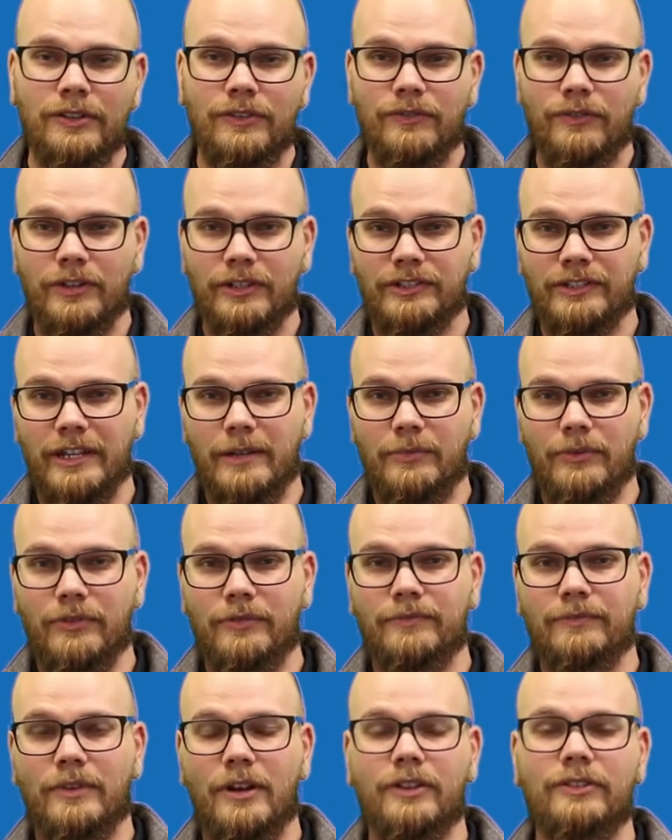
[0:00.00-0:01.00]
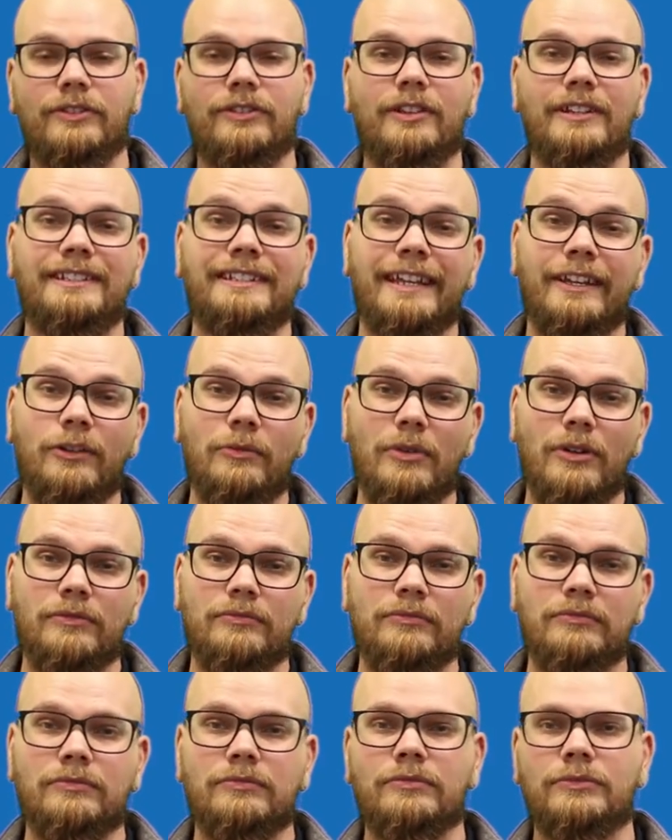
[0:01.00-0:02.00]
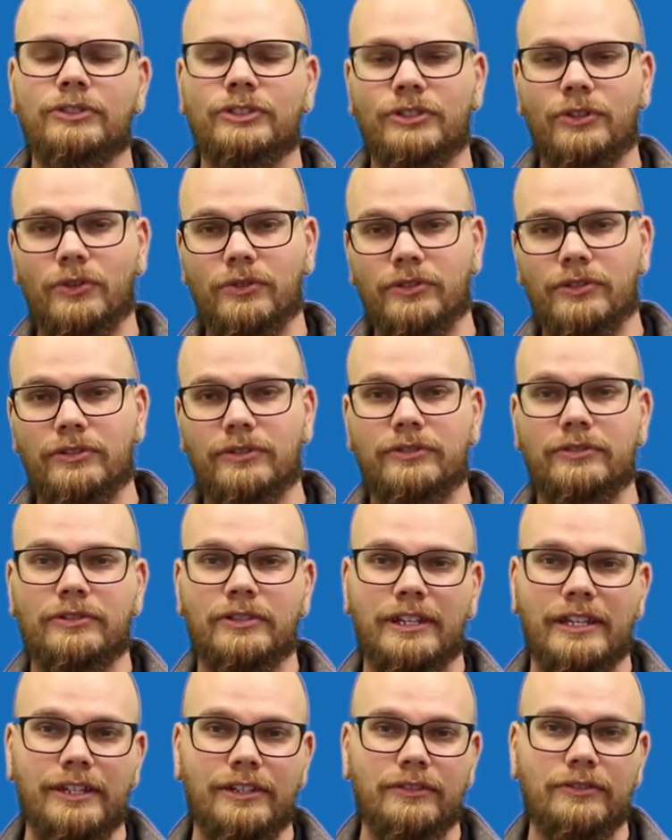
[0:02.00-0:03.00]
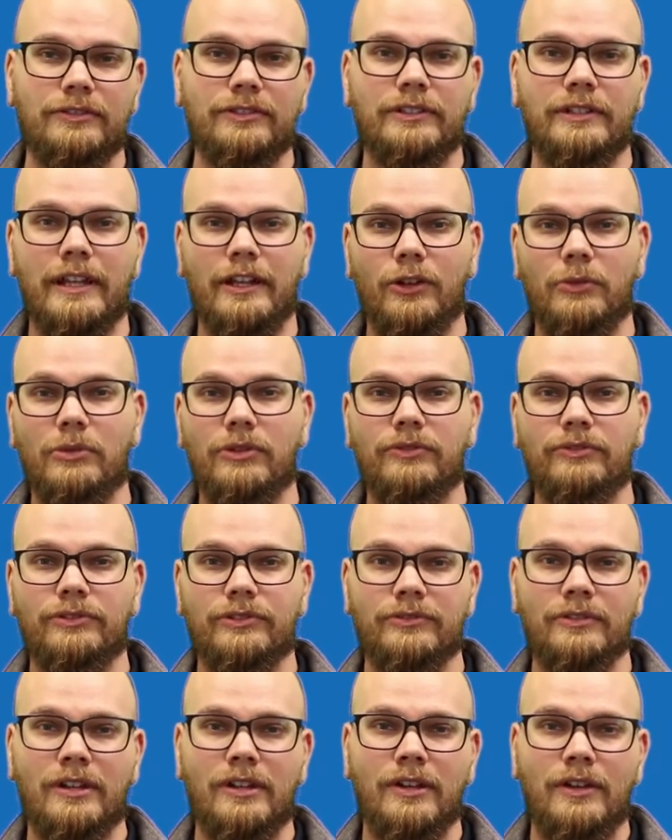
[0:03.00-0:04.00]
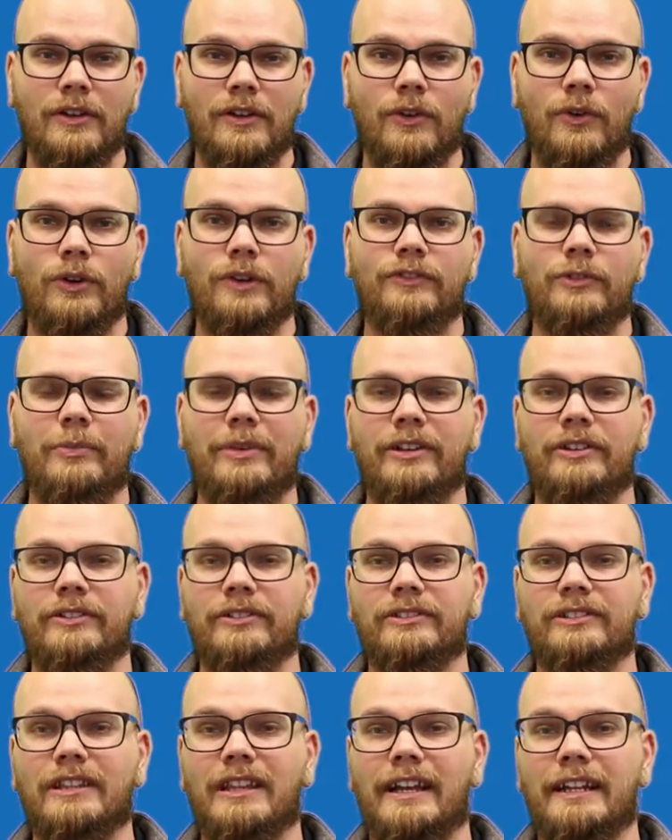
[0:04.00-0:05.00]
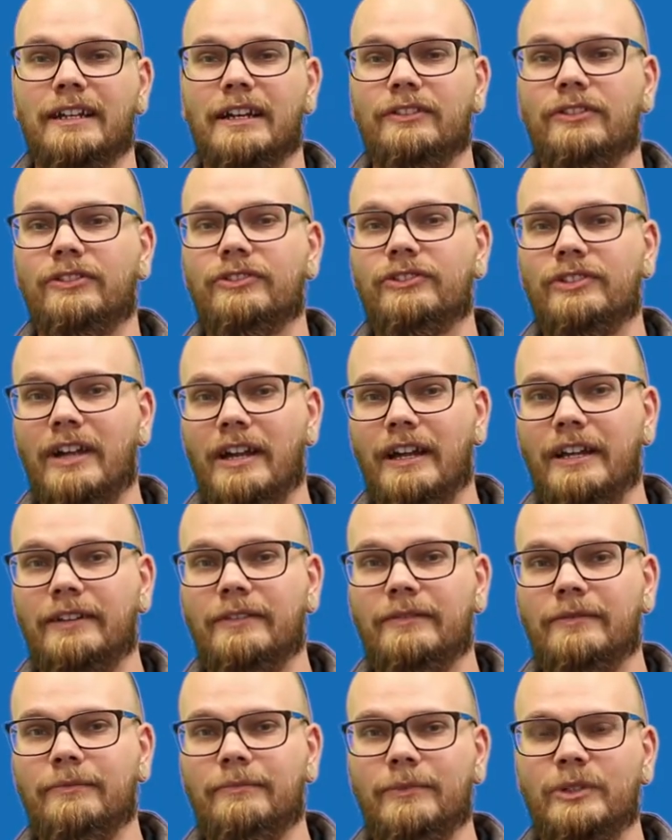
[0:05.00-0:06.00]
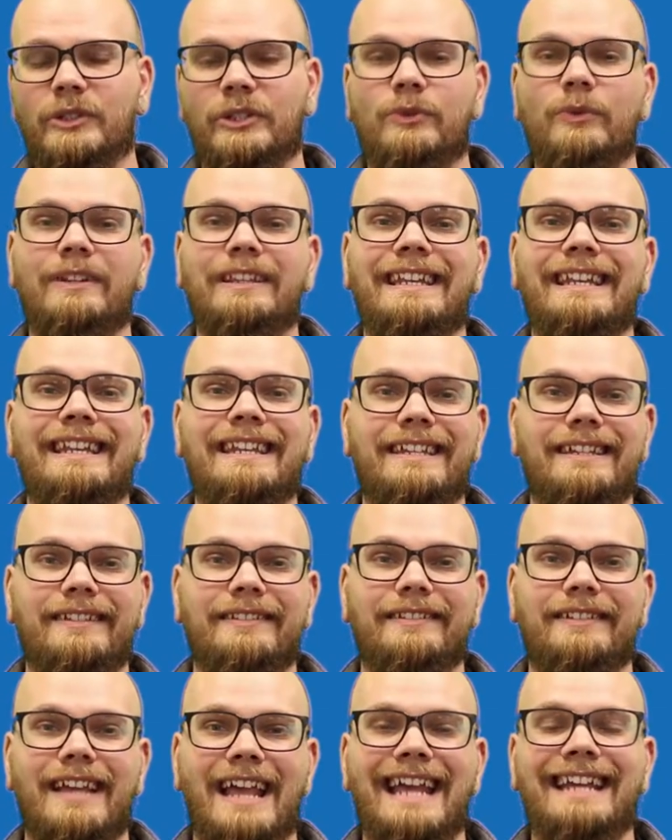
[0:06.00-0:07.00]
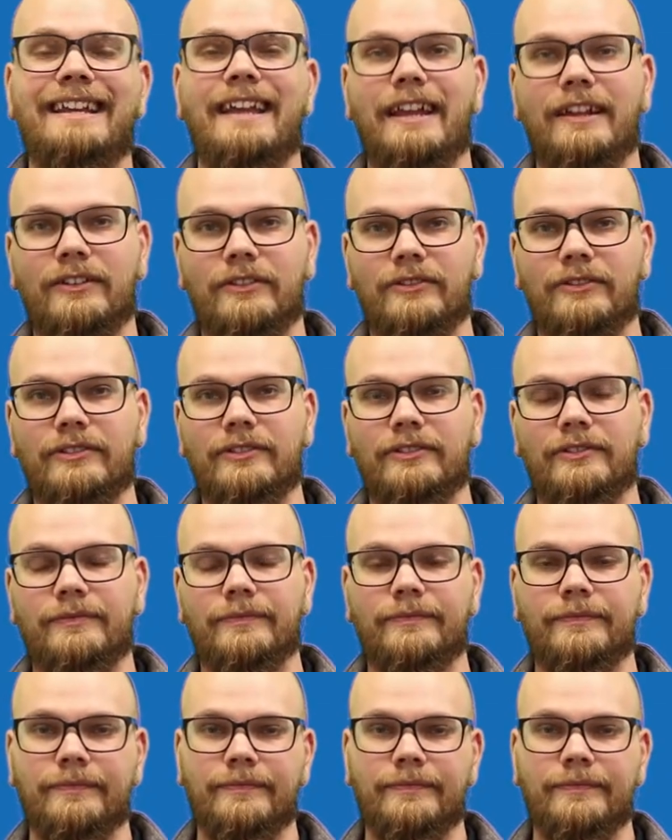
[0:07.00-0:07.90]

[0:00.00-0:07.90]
For example, under the tailbone, shoulders, heels, and elbows, or if the patient's lying on their side, between the knees and ankles.